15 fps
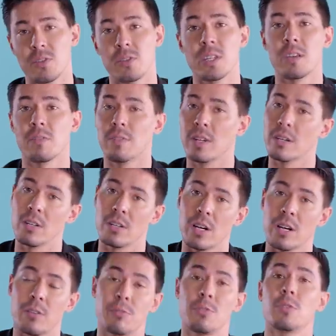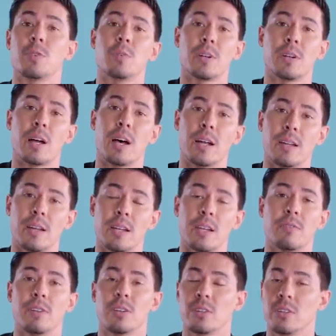see if it could cut through you or not. And
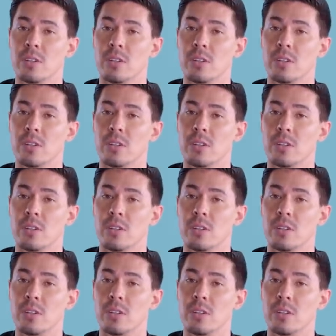if it